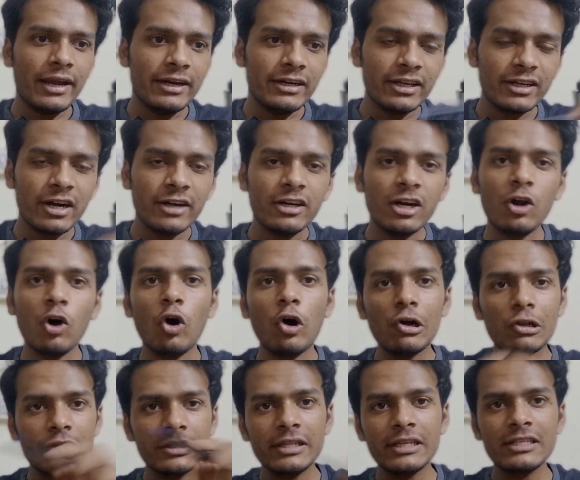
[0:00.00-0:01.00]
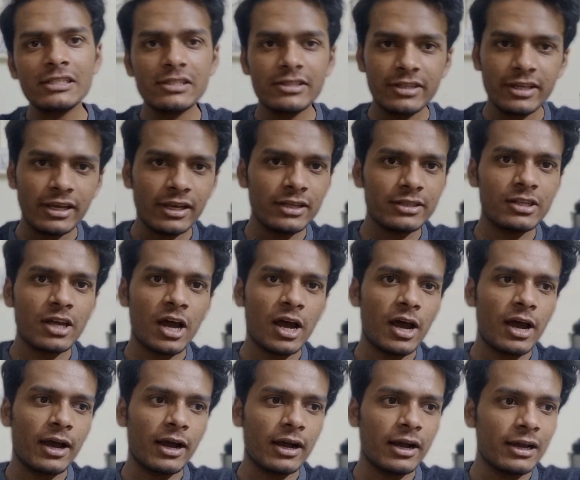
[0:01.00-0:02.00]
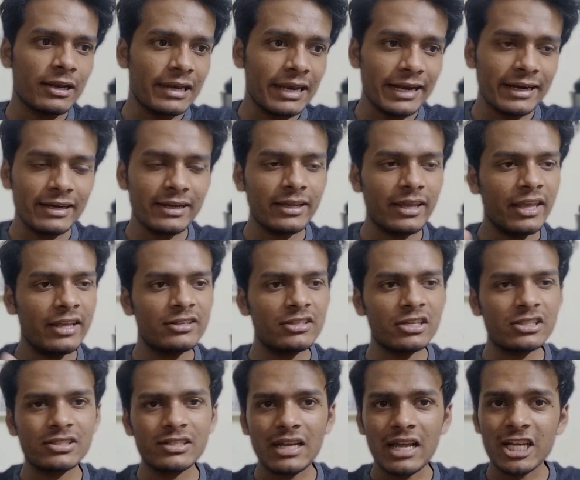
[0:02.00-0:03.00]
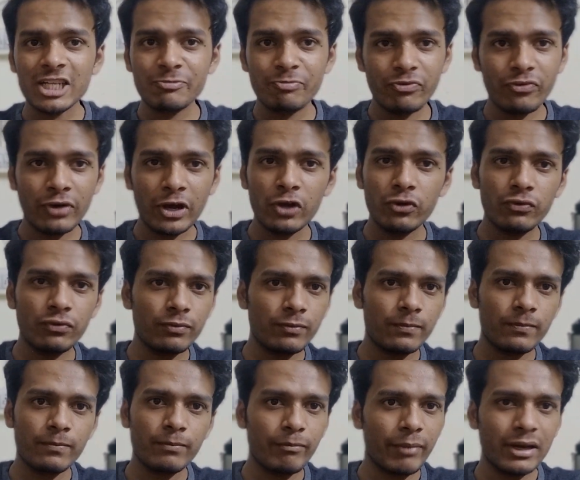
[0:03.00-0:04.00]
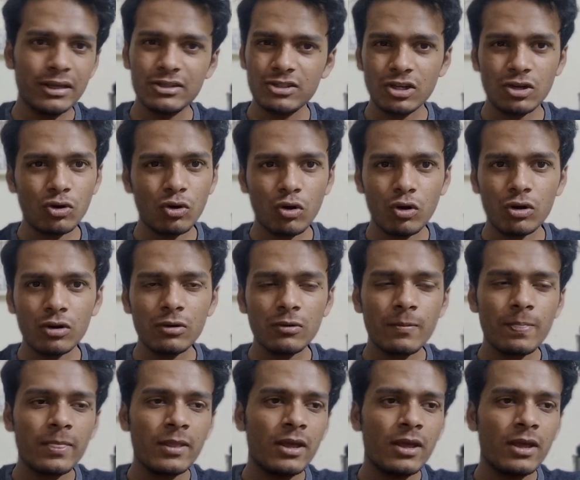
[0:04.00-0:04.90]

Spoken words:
integrated all these things in just last 5 months and on.